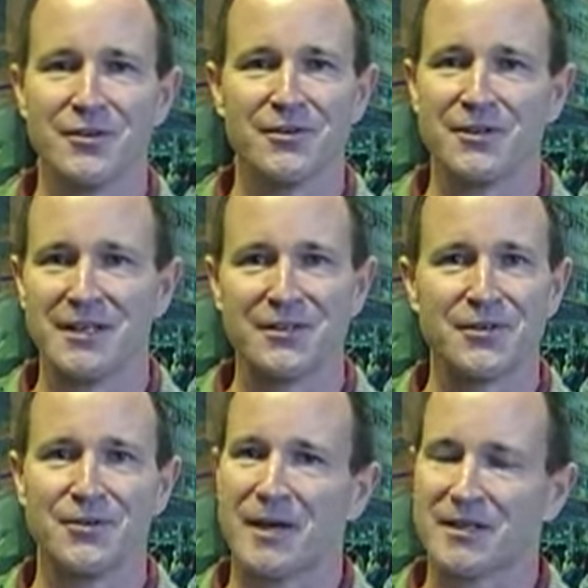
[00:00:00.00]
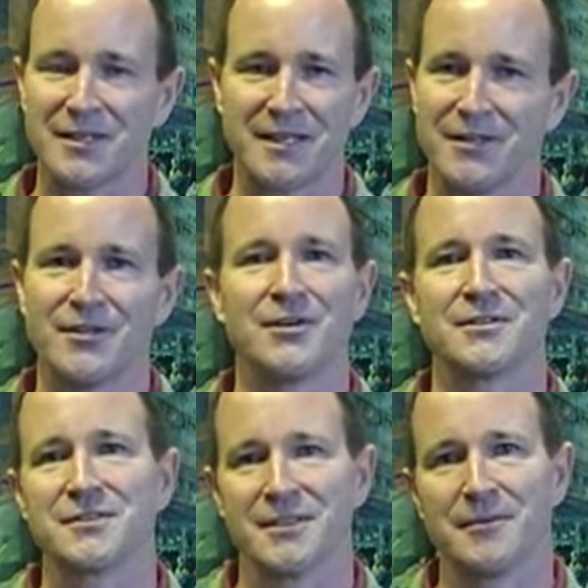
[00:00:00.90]
need to do to actually get in the
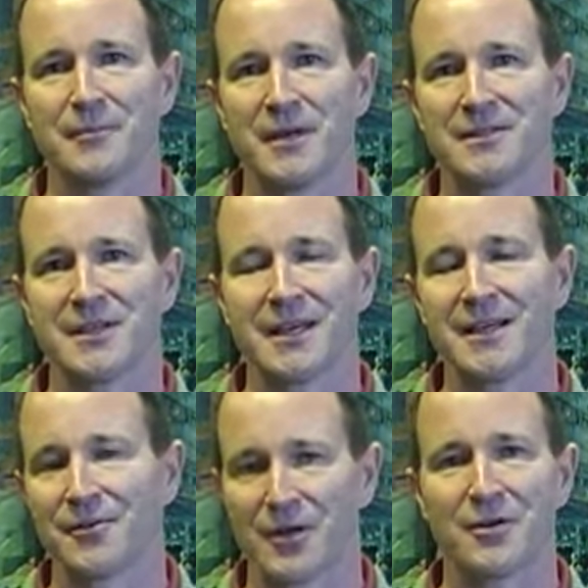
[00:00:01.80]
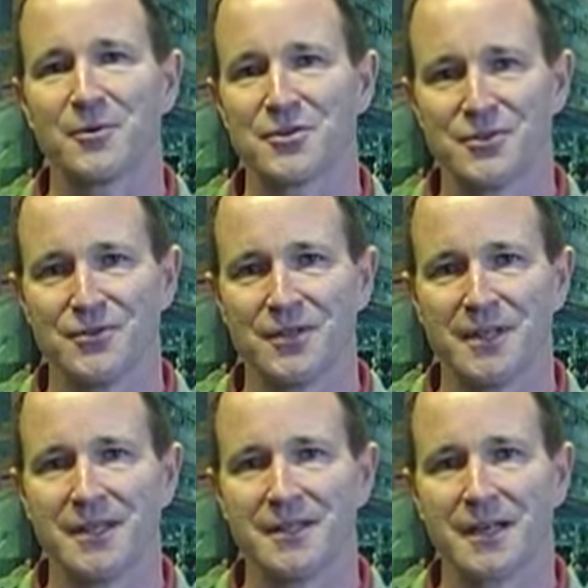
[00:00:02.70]
hot seat. It's a great
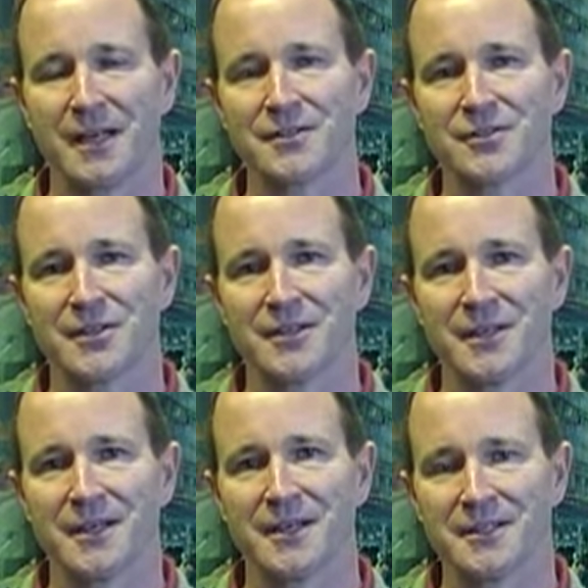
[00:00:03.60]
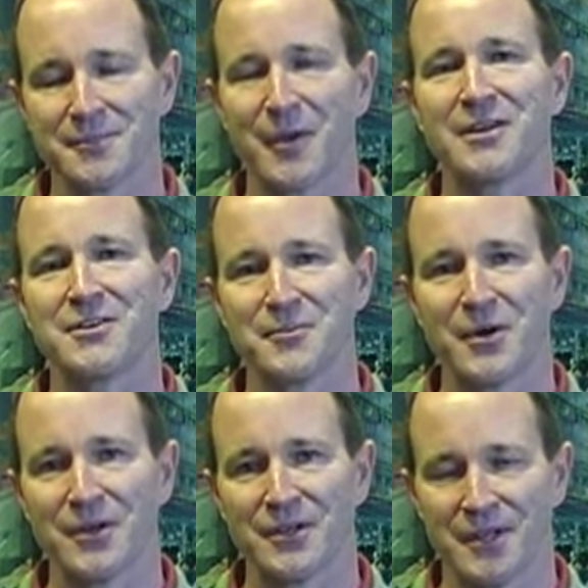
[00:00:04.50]
opportunity that'll actually expand your
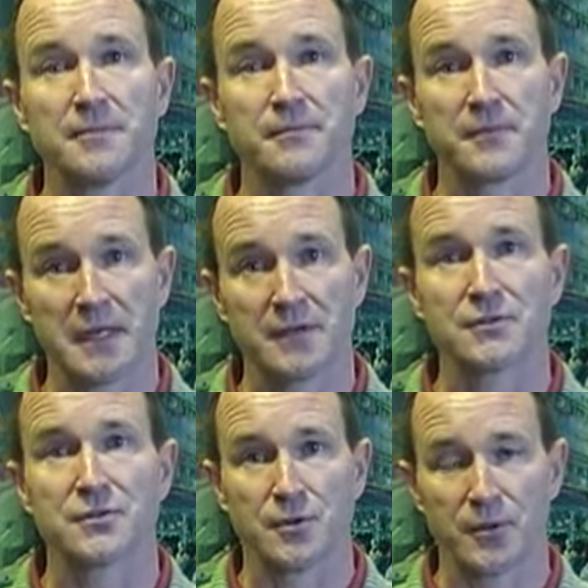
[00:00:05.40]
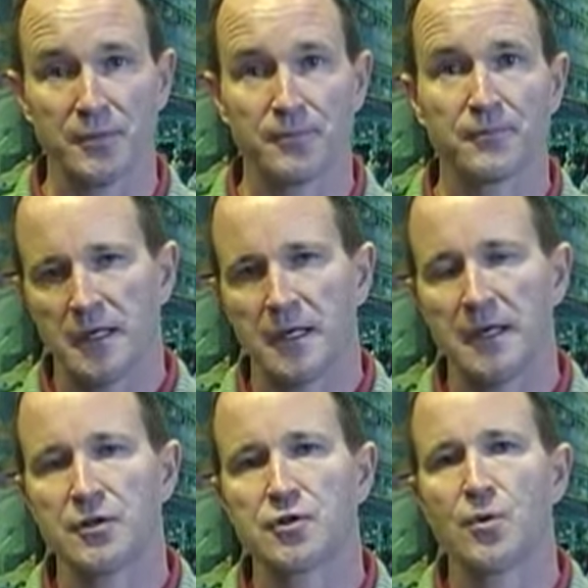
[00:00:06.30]
mind, getting the story.
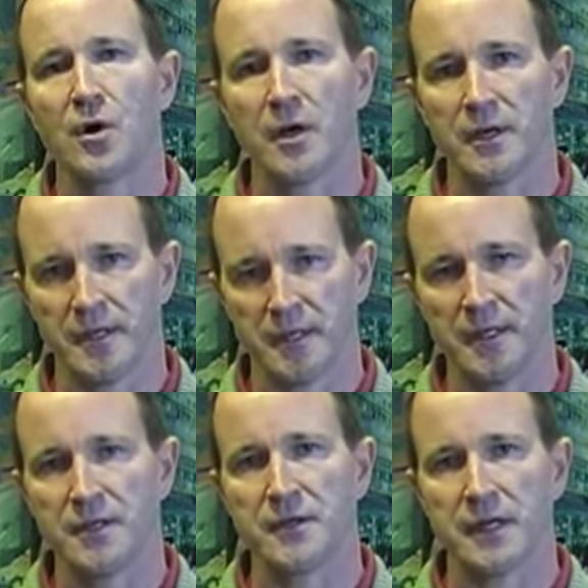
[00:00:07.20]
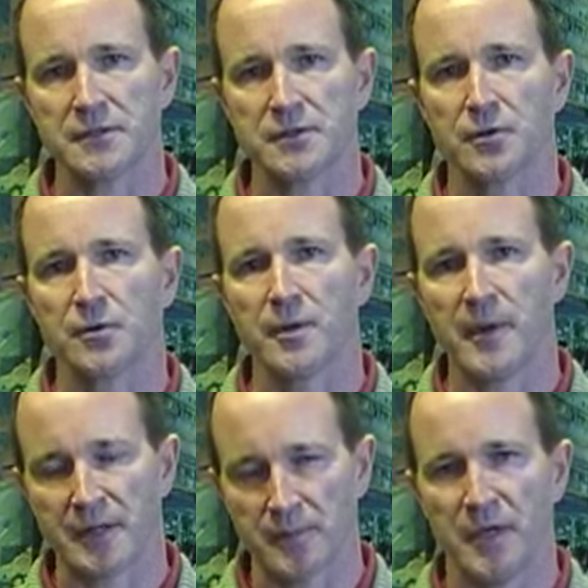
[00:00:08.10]
Intertwine into that story
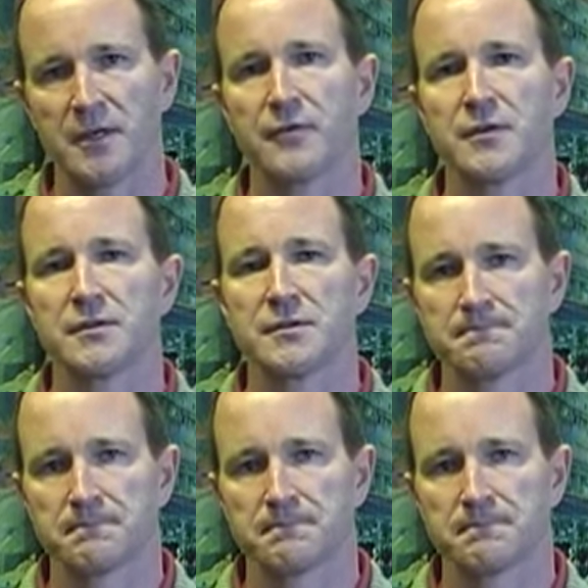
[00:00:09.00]
about the benefits,